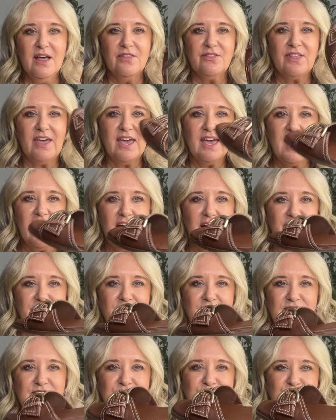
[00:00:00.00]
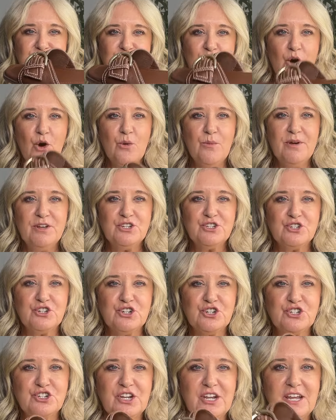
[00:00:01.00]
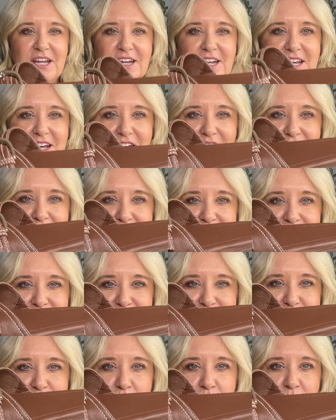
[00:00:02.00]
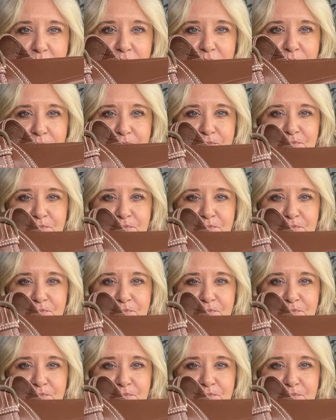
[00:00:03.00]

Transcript: They have so much cushioning here in the sole.